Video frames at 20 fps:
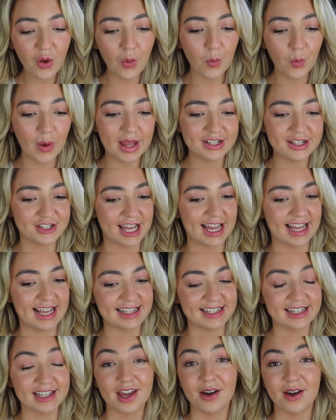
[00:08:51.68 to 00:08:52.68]
which
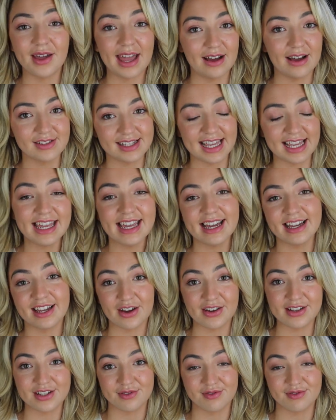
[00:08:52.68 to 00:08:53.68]
is going out to eat and
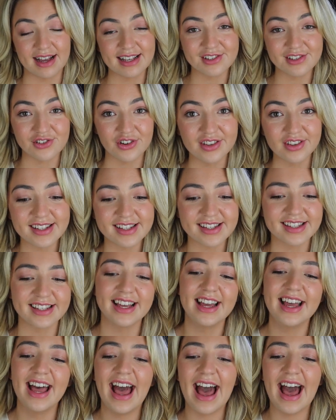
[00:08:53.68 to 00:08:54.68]
going to restaurants,
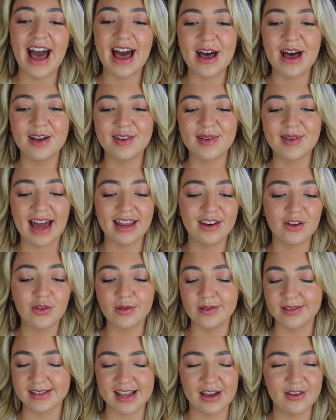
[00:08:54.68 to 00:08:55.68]
um, and
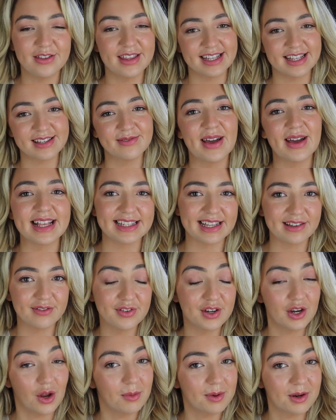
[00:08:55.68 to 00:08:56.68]
also this amazing
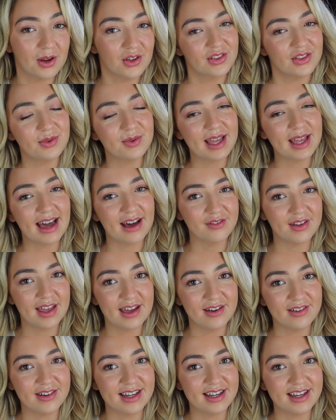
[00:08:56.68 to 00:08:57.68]
phenomenon that we have
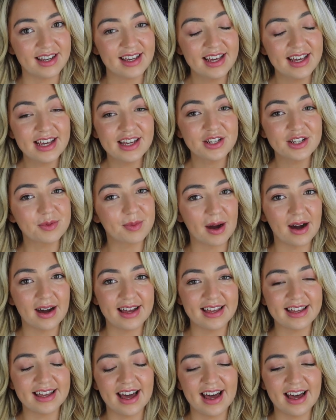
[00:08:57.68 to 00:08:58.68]
here in
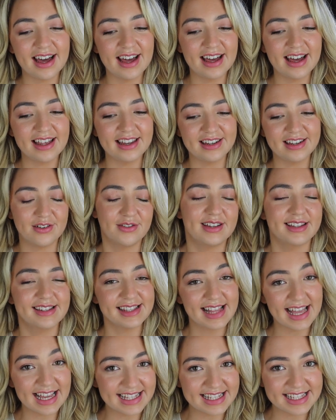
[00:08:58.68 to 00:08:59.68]
Dubai uh, known as
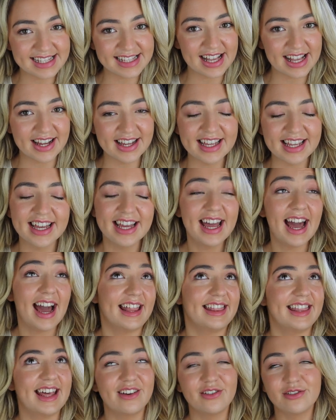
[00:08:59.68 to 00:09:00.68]
Ladies Night,
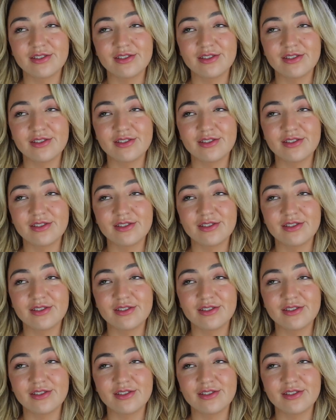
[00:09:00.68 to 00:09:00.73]
and then